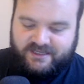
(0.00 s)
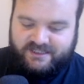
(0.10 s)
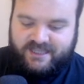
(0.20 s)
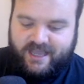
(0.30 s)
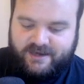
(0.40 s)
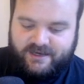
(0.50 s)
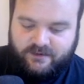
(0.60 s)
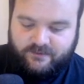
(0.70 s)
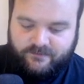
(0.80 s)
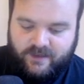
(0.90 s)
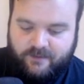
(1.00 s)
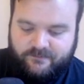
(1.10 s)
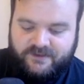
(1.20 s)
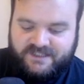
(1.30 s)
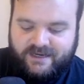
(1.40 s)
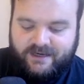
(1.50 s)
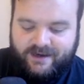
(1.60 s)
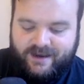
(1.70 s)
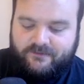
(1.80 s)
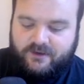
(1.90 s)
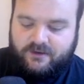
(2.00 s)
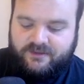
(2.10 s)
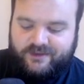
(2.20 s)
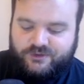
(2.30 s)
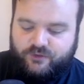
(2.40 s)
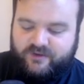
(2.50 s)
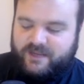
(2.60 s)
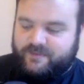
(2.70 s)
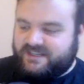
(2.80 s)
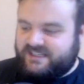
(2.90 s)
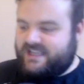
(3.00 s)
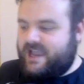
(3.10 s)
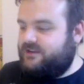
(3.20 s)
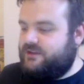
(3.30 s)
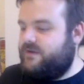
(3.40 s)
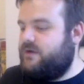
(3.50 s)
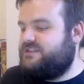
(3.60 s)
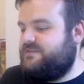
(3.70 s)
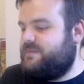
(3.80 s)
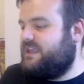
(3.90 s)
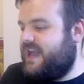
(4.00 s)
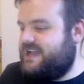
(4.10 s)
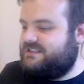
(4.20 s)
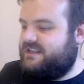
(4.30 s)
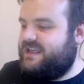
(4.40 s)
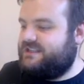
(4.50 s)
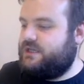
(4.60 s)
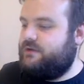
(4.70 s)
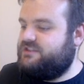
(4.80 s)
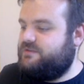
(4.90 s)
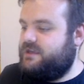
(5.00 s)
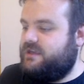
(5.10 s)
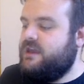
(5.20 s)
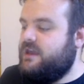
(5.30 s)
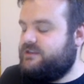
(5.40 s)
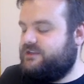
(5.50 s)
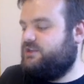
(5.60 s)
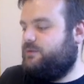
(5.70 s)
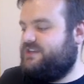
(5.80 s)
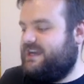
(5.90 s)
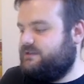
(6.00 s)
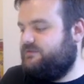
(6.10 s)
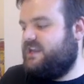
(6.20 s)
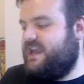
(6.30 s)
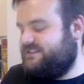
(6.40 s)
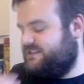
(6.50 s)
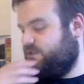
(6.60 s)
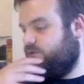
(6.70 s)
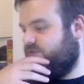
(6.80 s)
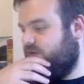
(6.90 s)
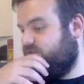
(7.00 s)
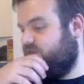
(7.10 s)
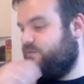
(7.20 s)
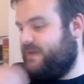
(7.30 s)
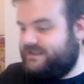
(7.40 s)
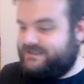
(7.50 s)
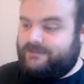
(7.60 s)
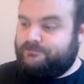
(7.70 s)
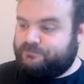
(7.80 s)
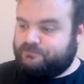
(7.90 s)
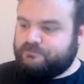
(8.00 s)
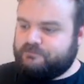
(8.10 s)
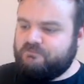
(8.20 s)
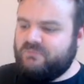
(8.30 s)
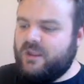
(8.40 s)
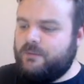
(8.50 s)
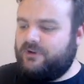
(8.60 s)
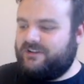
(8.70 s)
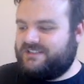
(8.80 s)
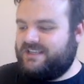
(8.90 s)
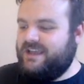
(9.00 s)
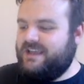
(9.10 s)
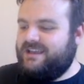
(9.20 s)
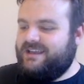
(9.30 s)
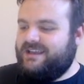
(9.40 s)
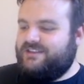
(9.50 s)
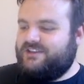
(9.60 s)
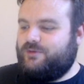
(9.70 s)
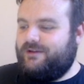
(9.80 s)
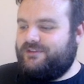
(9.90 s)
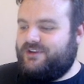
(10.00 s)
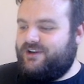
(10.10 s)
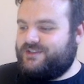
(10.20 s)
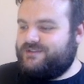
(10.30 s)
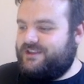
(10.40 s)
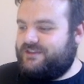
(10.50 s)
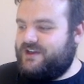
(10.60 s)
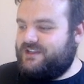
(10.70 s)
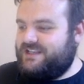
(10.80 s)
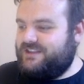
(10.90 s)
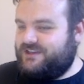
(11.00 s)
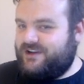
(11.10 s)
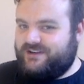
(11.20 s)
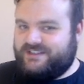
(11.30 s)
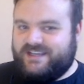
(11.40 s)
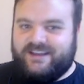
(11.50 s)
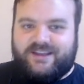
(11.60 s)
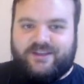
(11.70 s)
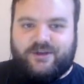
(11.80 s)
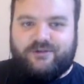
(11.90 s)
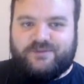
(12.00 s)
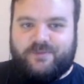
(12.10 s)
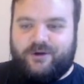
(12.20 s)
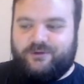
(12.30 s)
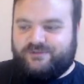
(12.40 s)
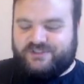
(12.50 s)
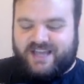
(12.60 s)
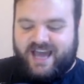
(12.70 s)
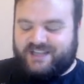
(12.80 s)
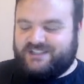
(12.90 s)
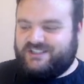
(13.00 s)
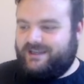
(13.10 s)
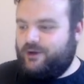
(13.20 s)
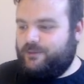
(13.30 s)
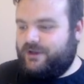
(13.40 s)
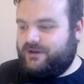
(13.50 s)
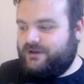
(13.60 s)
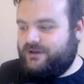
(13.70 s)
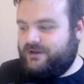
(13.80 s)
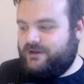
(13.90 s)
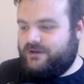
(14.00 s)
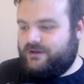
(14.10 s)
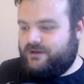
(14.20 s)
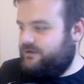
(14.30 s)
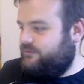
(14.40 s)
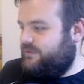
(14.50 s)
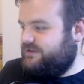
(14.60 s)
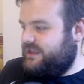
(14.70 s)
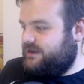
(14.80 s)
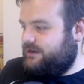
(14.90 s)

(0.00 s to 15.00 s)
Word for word: decided. Uh, for 10 and 11, that's already been decided. The votes have been cast, and that's going to be the subject of the next issue of Doctor Who magazine. But the 12th Doctor and the 13th Doctor, those polls are still open. When do they